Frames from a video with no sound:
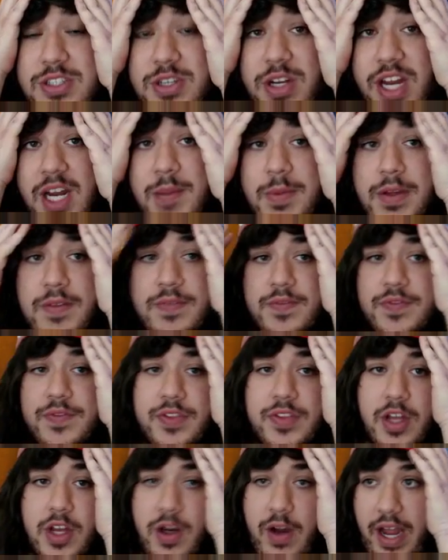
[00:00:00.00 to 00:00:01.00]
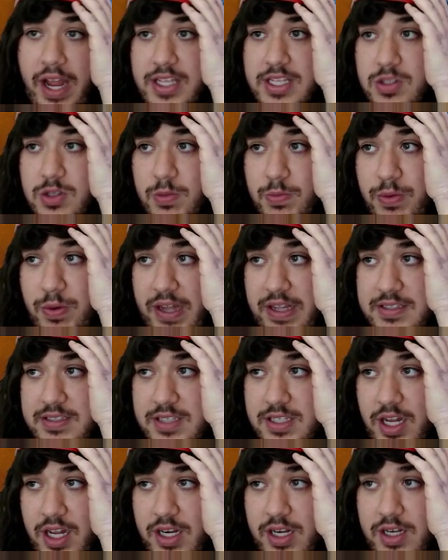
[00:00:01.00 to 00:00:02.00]
Are you kidding me? All right, so press
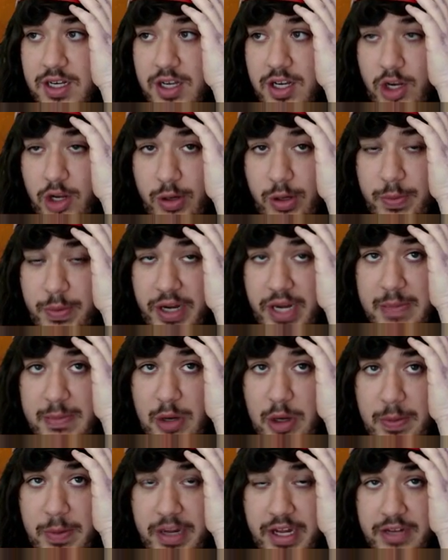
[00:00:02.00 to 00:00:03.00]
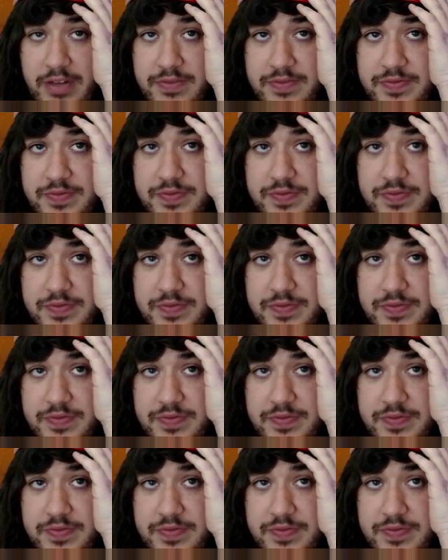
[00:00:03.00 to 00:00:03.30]
done. Don't want to put any Pokemon down.